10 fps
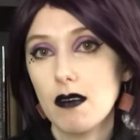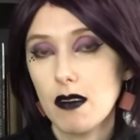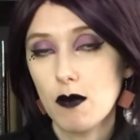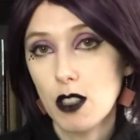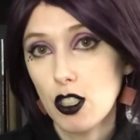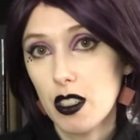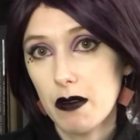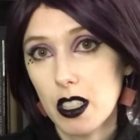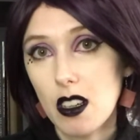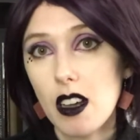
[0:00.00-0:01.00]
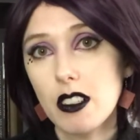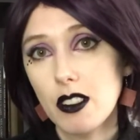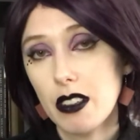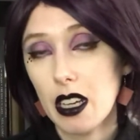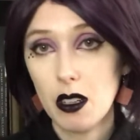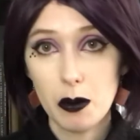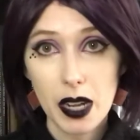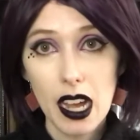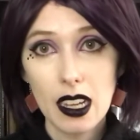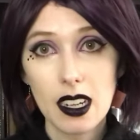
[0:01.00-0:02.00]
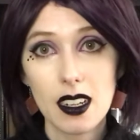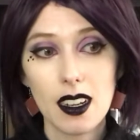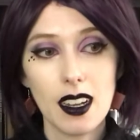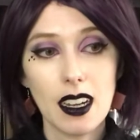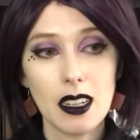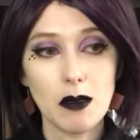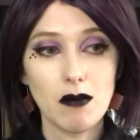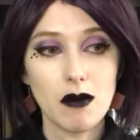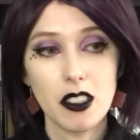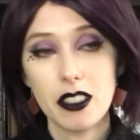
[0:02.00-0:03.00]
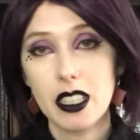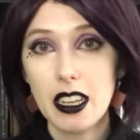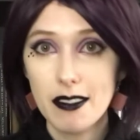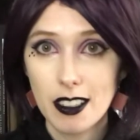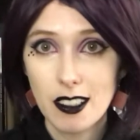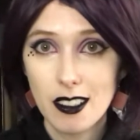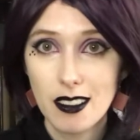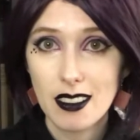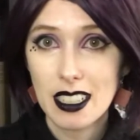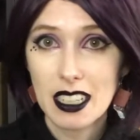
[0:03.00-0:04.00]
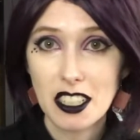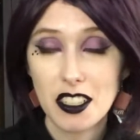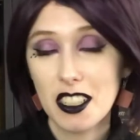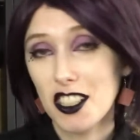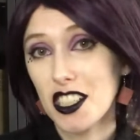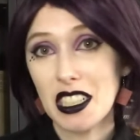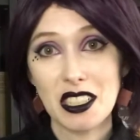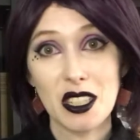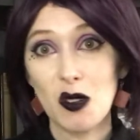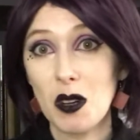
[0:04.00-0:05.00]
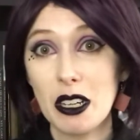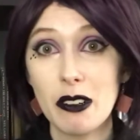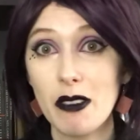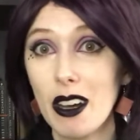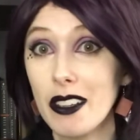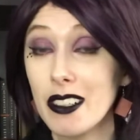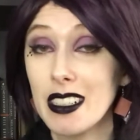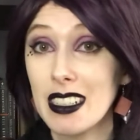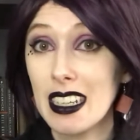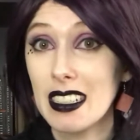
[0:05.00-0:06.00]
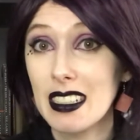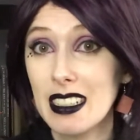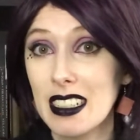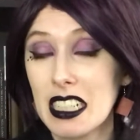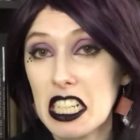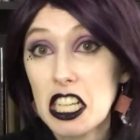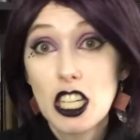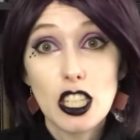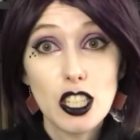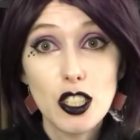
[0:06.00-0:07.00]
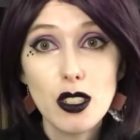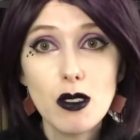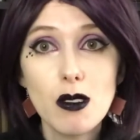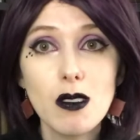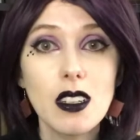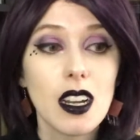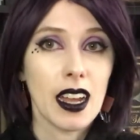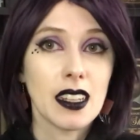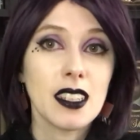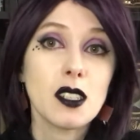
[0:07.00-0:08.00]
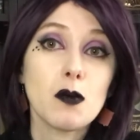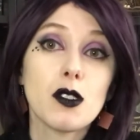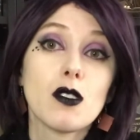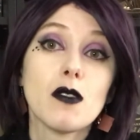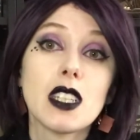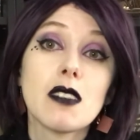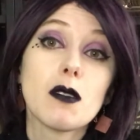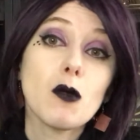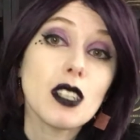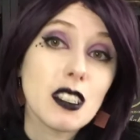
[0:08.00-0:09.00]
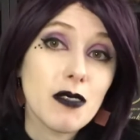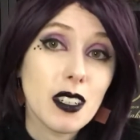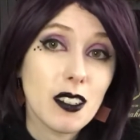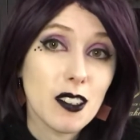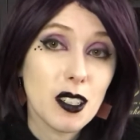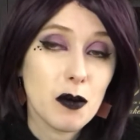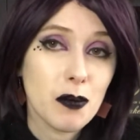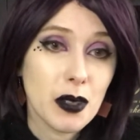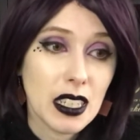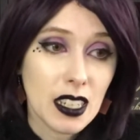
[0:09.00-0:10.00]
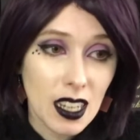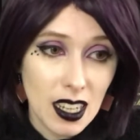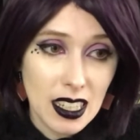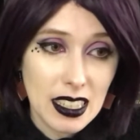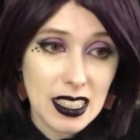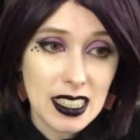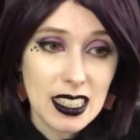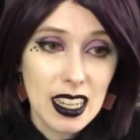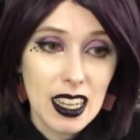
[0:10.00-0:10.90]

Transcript: retrieve her daughter, to get her back, to save her, essentially, because she doesn't know what her father intends to do. And this proves even more difficult because